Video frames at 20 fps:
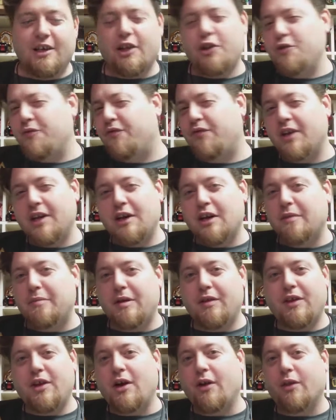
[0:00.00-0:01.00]
You figure it'd
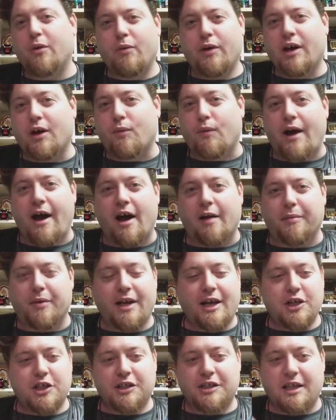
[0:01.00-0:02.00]
be the other way around,
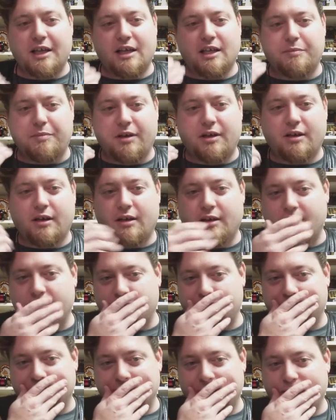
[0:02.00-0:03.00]
but I just think it's
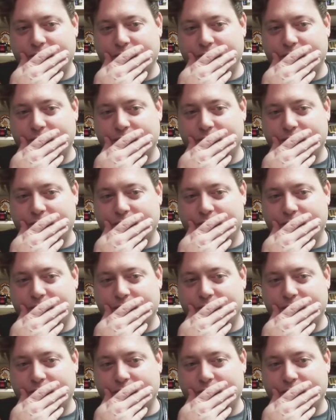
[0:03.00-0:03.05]
because